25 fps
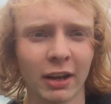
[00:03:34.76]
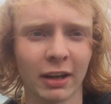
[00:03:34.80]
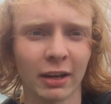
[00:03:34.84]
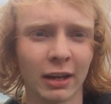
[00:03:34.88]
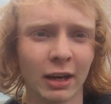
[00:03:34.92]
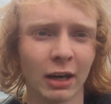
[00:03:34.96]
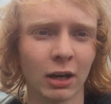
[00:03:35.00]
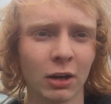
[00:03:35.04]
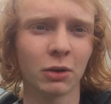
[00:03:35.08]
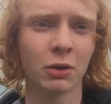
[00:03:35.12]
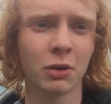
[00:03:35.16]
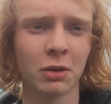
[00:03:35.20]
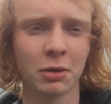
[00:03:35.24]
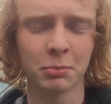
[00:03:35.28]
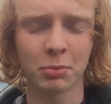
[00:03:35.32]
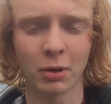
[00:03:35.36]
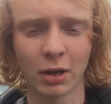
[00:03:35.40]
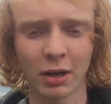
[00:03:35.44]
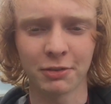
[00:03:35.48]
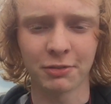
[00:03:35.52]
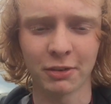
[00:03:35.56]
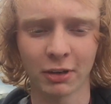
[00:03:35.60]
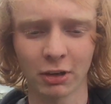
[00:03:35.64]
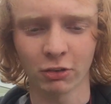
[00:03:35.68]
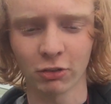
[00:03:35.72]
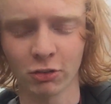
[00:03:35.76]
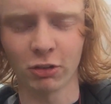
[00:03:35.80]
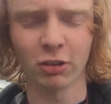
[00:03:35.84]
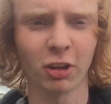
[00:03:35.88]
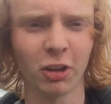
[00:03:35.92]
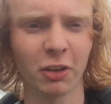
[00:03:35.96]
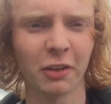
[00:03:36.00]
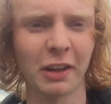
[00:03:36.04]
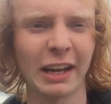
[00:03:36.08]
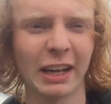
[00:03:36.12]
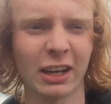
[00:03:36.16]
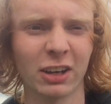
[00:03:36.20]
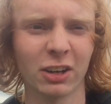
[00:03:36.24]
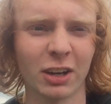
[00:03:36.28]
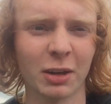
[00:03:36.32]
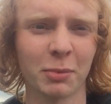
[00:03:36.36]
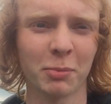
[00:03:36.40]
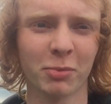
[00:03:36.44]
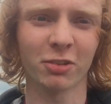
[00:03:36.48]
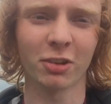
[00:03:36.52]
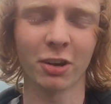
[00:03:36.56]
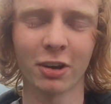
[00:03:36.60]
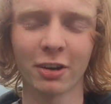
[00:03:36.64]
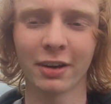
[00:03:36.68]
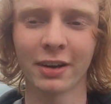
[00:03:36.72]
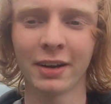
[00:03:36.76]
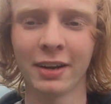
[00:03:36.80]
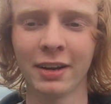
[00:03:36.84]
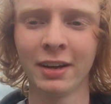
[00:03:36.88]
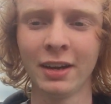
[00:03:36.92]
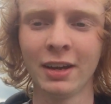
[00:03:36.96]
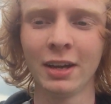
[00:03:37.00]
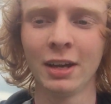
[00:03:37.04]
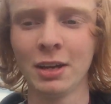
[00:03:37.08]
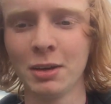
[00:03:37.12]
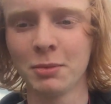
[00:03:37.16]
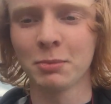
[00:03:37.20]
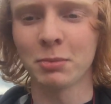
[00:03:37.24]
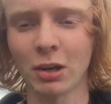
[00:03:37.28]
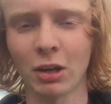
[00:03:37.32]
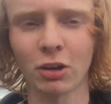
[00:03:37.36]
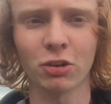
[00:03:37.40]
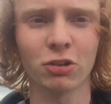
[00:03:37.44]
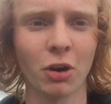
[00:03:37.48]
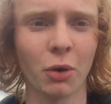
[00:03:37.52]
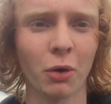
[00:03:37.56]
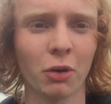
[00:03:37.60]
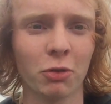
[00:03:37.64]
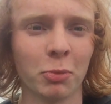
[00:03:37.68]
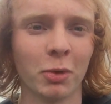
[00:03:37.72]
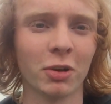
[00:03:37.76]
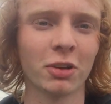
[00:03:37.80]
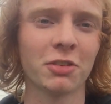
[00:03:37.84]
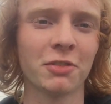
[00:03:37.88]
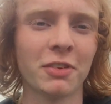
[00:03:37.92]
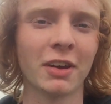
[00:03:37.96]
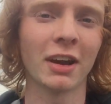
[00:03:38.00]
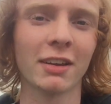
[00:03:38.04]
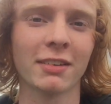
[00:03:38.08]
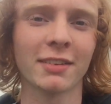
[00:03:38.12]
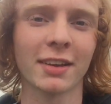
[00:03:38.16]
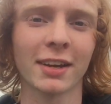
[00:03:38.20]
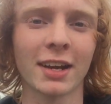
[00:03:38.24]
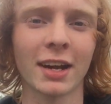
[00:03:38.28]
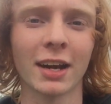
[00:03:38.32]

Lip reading: like now, but if it doesn't look that good, I'm sorry, but I'll show as much of it as I